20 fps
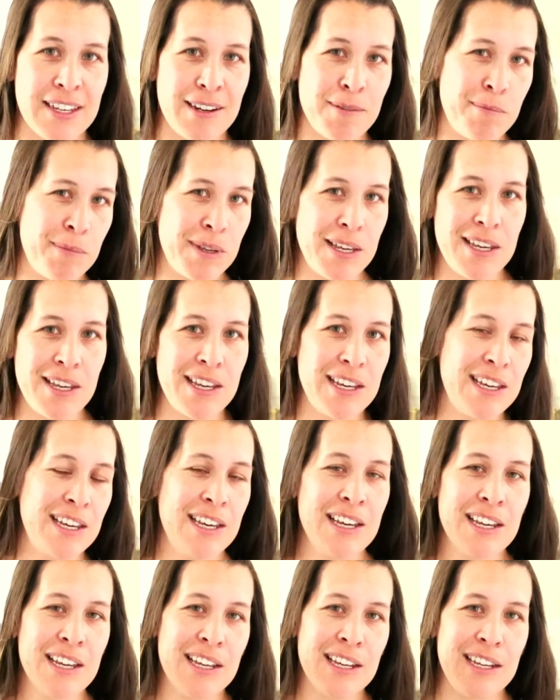to be,
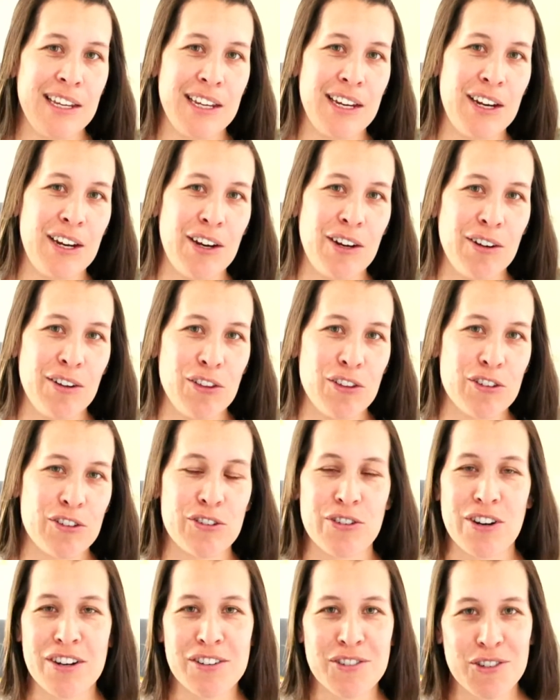the
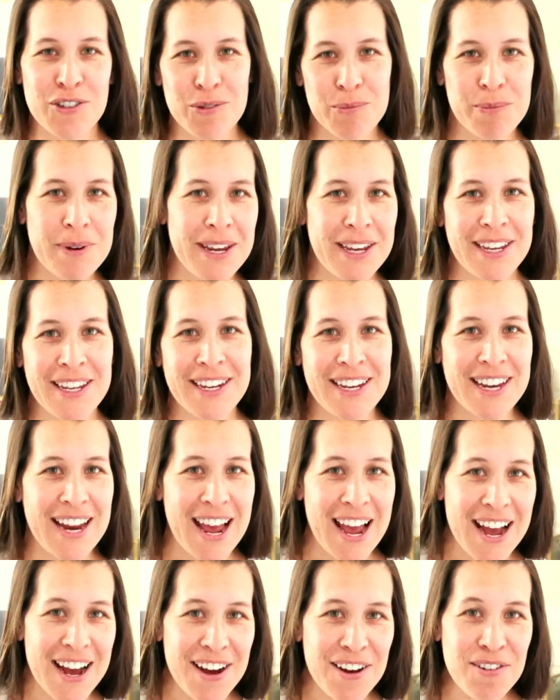structure's breaking
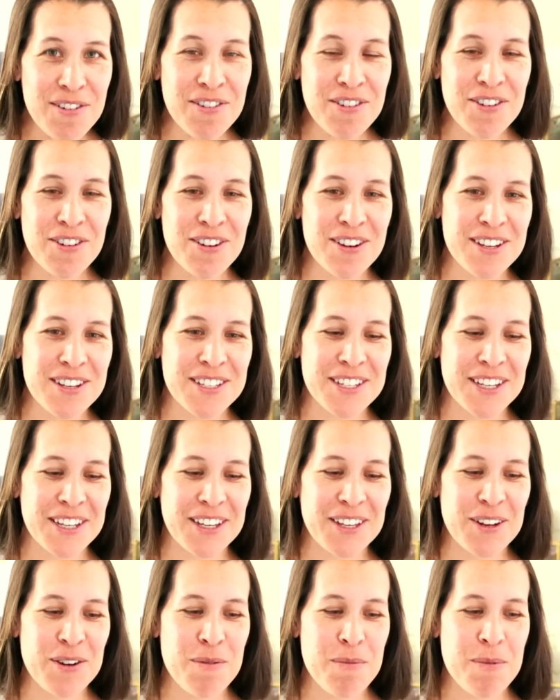down, or is it
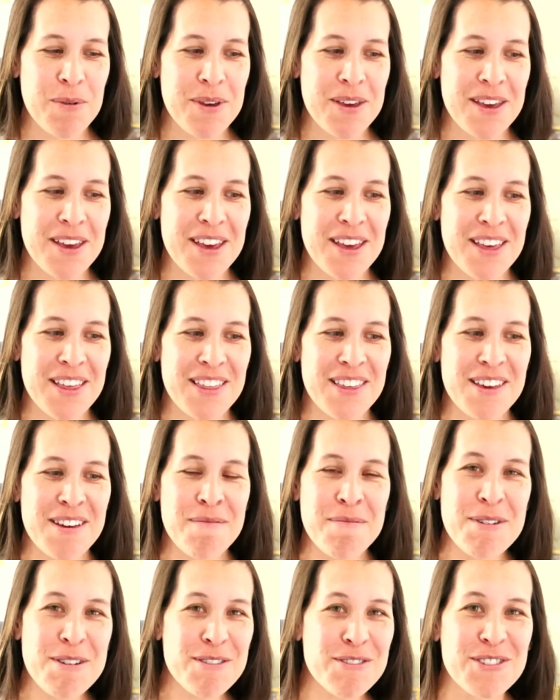going to be the
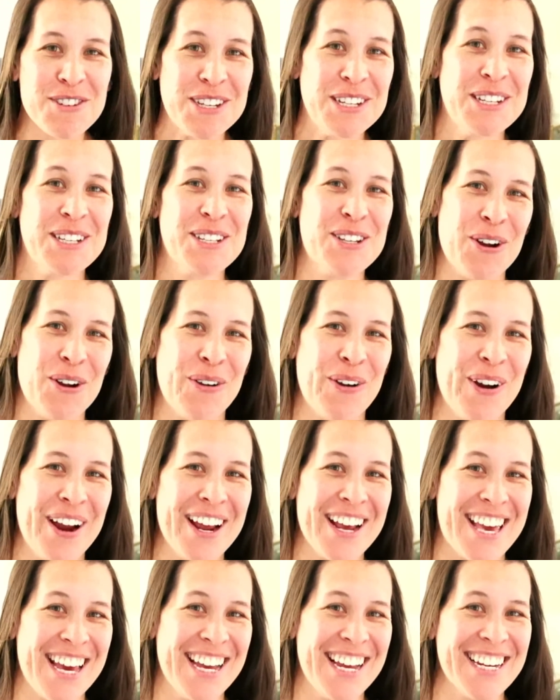emotions are
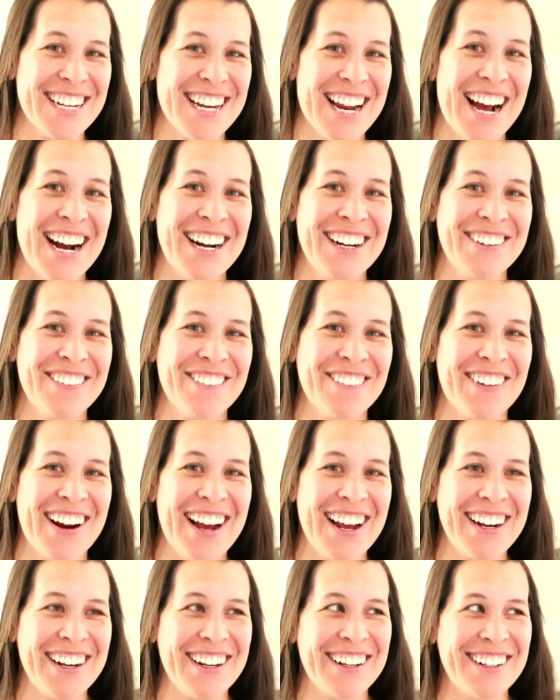breaking down,
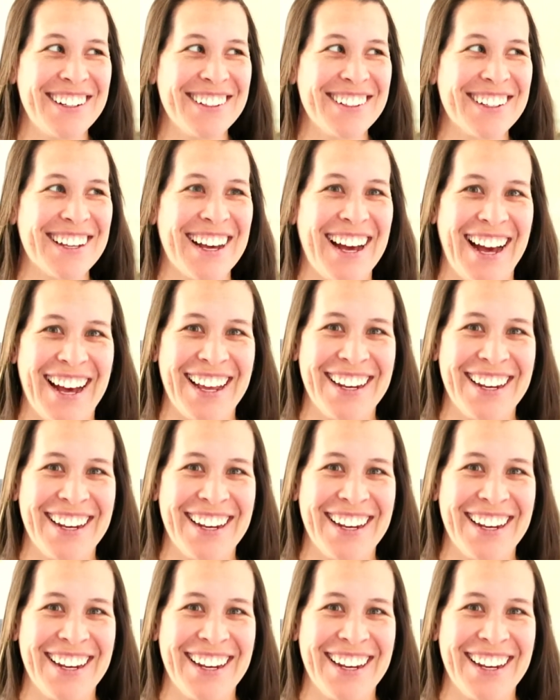right? Oh, God.